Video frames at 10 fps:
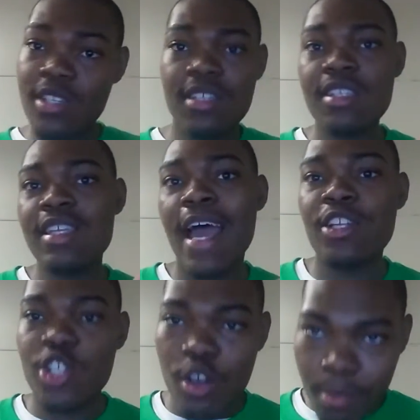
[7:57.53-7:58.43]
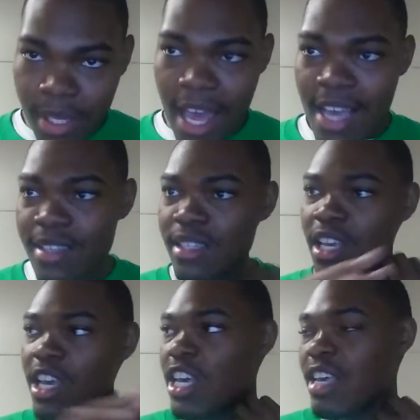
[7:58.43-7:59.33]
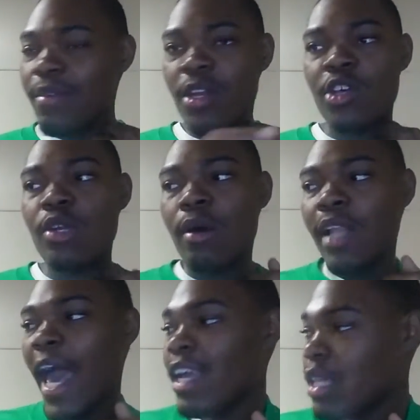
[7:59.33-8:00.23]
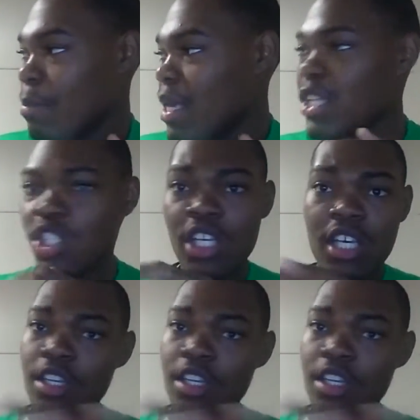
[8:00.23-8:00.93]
this is not your place. Even though you don't like the bitch.